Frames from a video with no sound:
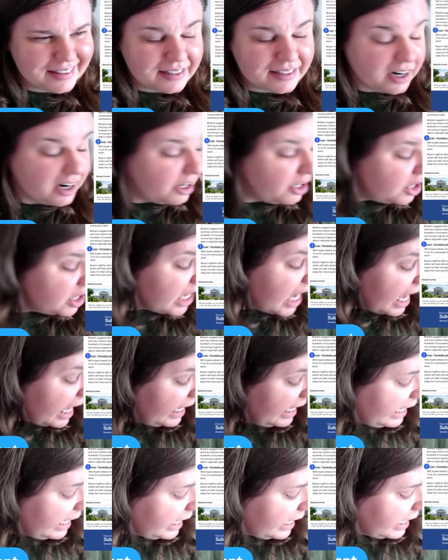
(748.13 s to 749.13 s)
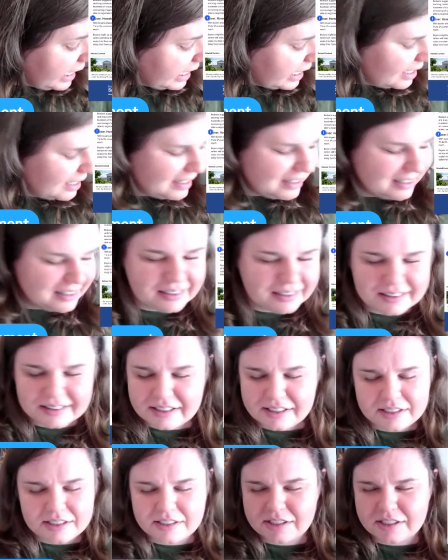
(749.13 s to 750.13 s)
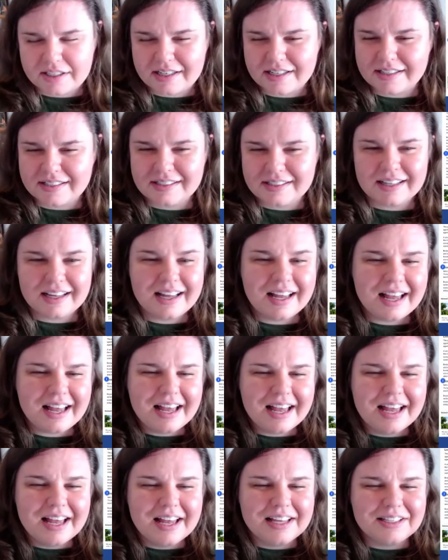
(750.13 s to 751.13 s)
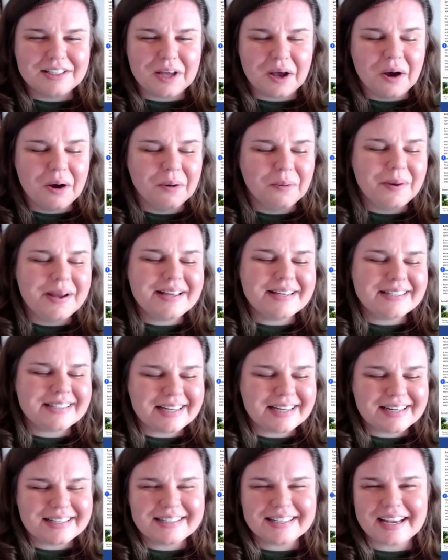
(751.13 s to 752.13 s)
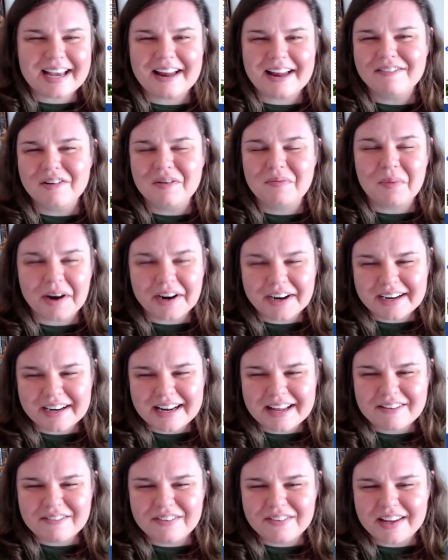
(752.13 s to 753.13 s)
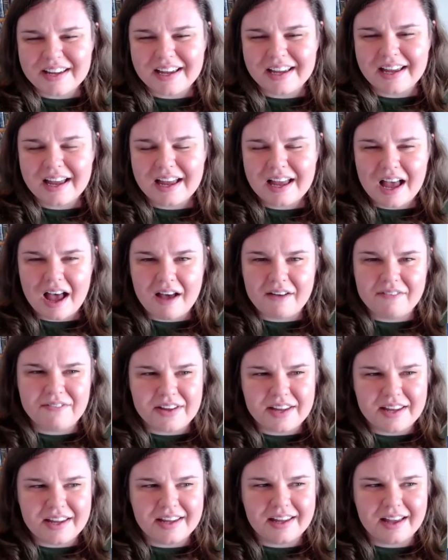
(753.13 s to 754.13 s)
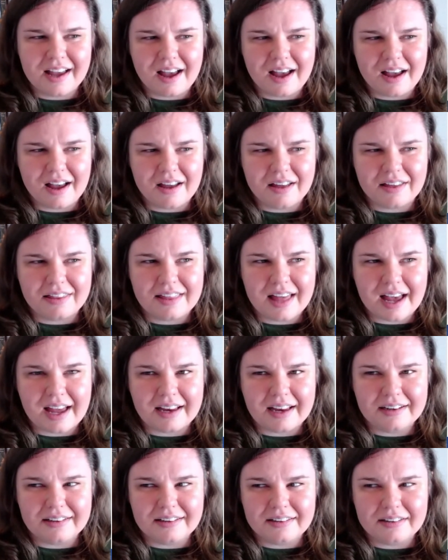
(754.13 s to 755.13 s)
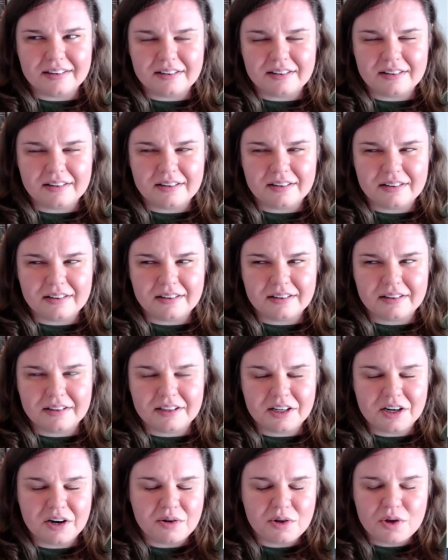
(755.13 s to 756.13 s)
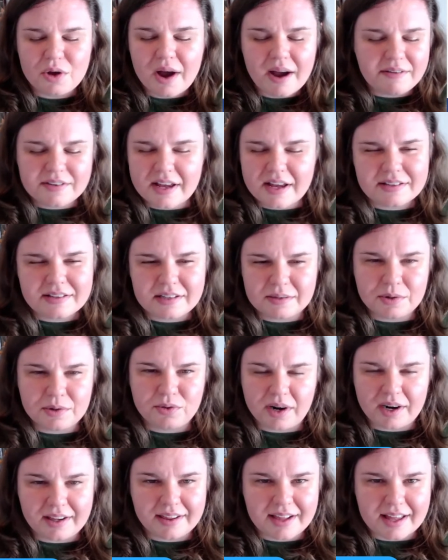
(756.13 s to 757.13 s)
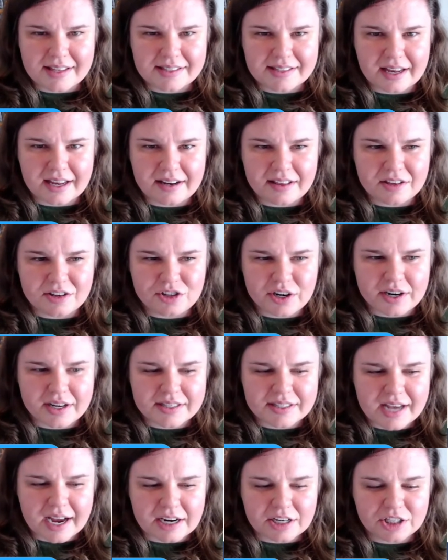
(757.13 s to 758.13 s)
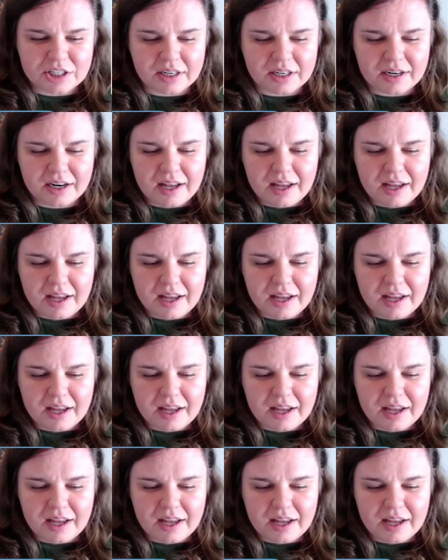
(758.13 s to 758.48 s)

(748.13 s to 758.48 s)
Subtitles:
Are you done? Jeez. So we see it as a kind of a marketing fee, a fee that you have to have someone running that side of the transaction.